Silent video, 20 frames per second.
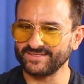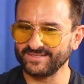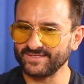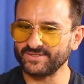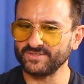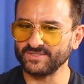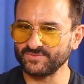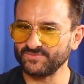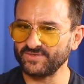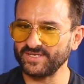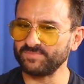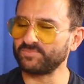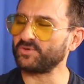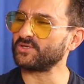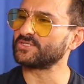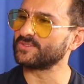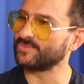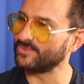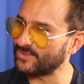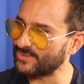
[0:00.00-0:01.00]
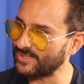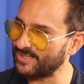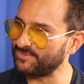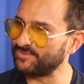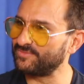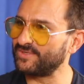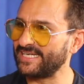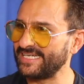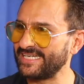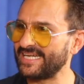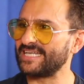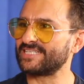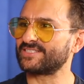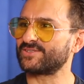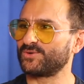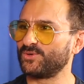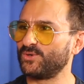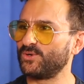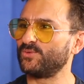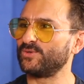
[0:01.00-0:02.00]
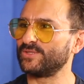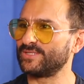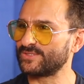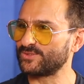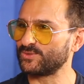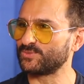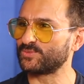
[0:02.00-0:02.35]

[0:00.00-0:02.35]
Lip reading: you know, it's very possible to have a very nice role with a